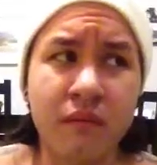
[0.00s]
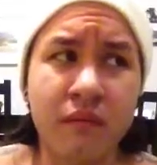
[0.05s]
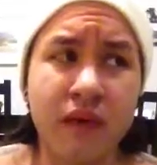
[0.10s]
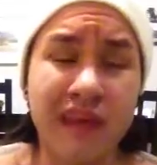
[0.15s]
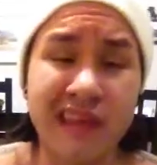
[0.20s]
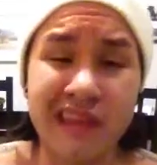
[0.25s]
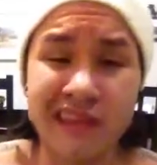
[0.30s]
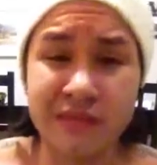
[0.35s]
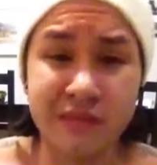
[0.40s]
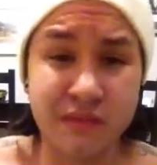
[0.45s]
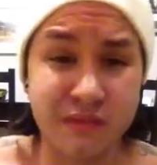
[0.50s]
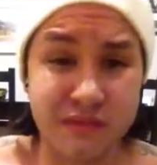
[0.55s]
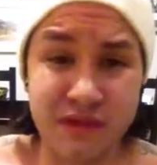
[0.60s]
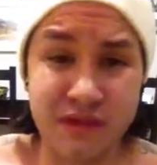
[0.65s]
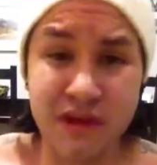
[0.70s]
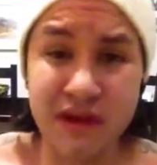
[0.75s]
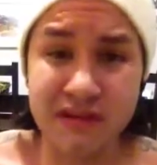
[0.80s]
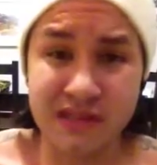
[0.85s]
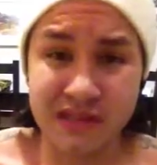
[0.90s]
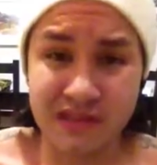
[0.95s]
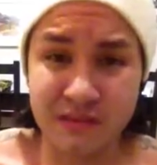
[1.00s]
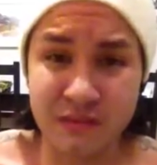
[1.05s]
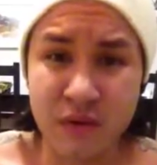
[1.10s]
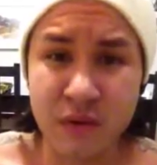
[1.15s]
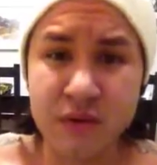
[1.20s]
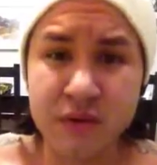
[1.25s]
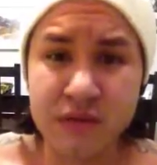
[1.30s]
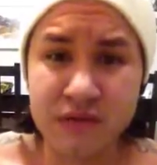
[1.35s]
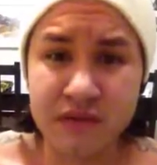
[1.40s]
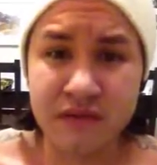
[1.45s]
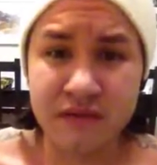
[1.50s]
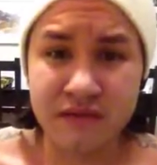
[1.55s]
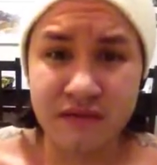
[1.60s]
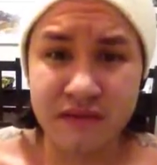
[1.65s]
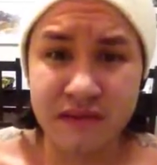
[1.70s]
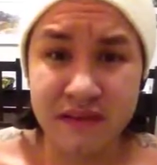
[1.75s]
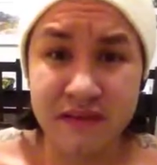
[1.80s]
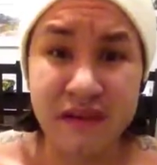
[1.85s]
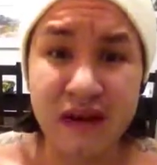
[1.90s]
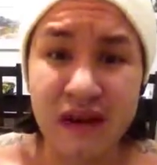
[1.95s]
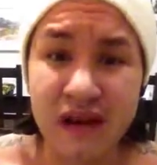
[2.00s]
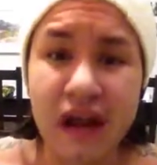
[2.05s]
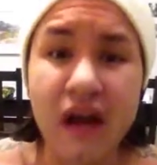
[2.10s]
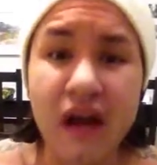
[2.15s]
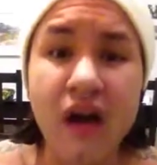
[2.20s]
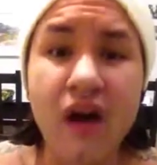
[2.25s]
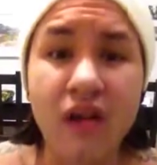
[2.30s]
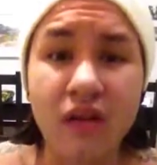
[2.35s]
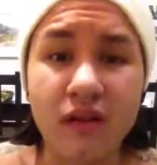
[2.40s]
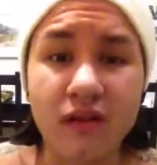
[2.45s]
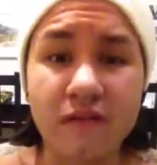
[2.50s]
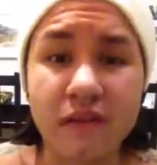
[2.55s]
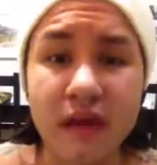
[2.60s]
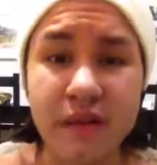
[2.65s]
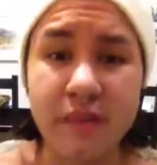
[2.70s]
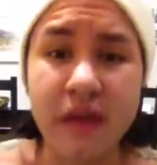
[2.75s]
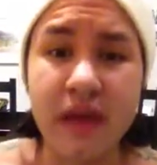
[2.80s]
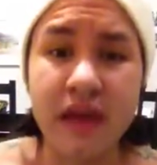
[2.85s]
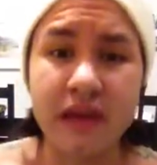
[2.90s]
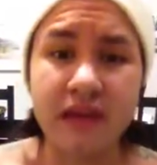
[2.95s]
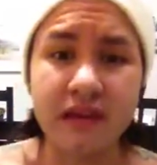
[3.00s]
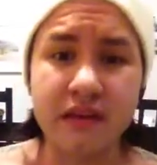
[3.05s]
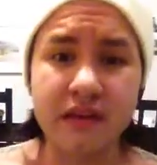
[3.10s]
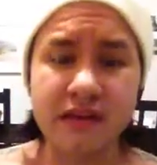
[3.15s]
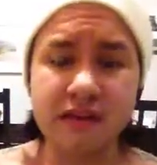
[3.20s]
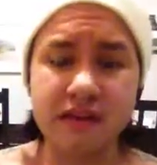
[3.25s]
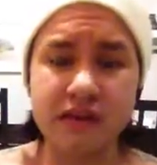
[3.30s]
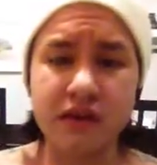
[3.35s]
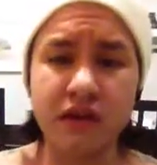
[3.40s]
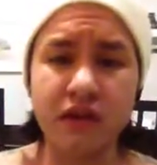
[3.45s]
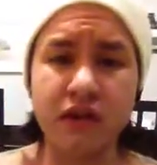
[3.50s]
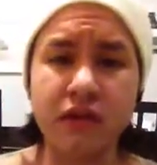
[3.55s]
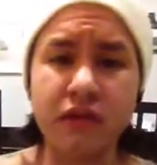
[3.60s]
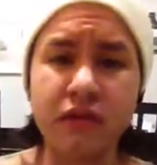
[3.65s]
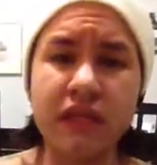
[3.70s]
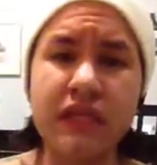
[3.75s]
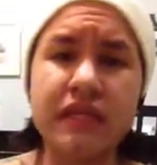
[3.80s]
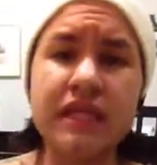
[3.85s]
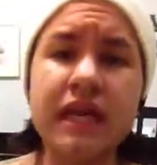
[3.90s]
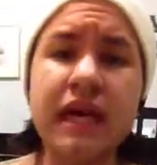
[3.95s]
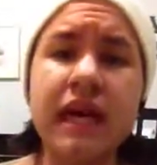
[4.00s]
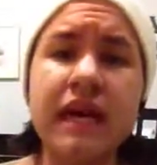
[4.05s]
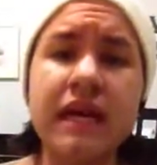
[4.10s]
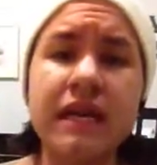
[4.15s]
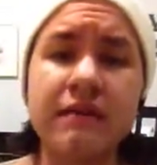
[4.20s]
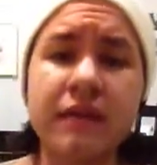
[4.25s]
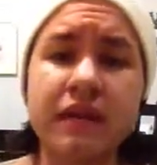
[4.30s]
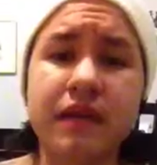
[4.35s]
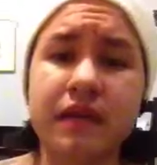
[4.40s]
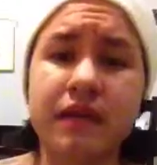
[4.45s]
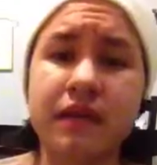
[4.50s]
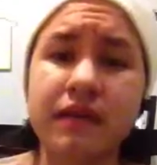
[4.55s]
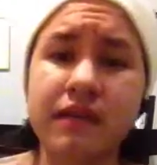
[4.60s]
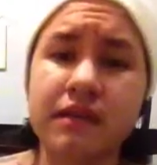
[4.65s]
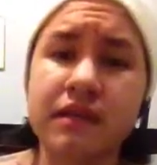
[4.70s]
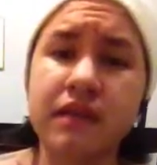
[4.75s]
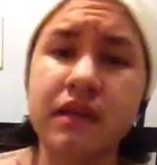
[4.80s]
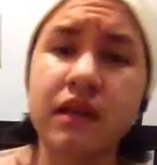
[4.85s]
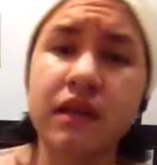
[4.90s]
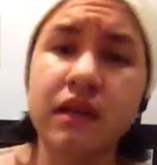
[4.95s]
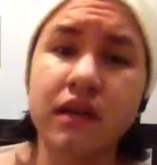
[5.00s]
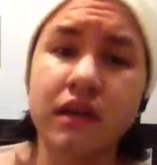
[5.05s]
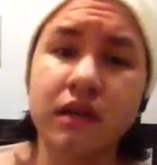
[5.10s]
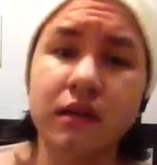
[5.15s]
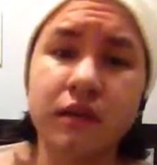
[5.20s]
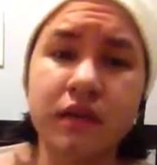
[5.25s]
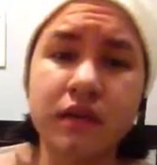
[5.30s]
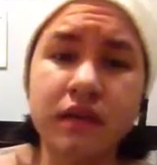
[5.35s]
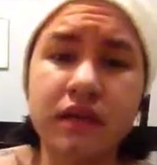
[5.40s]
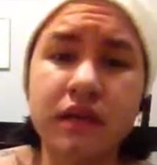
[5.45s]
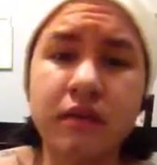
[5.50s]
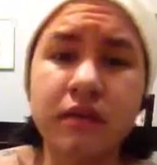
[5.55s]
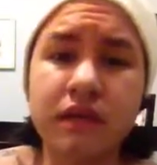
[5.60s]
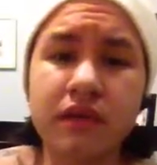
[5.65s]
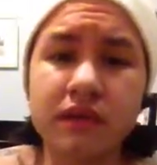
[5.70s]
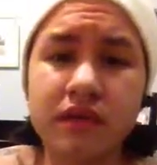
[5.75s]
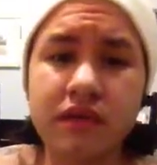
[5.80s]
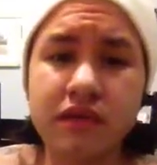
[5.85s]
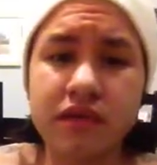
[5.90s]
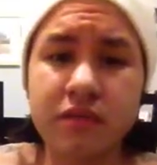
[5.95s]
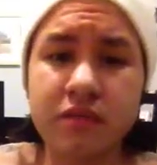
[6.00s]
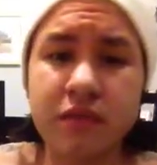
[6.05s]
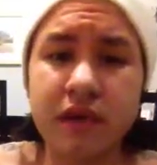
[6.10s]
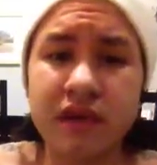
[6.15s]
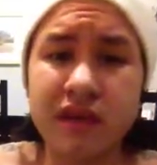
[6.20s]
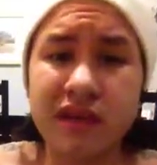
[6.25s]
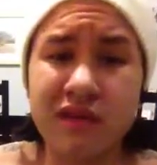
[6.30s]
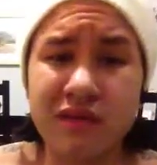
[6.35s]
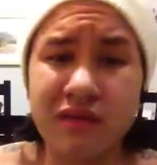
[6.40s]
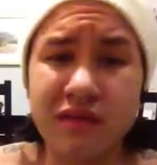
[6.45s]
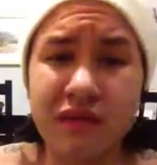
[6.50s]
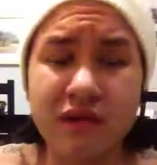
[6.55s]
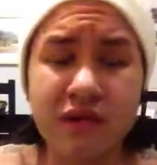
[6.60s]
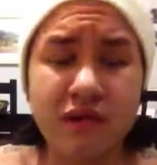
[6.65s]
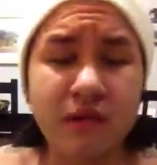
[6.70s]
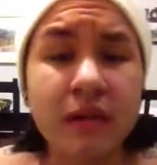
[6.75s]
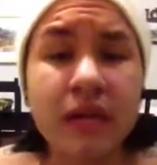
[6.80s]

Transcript: and that's what was causing most of, if not all of my pain, because it's on really tight, because with the double incision method with Dr.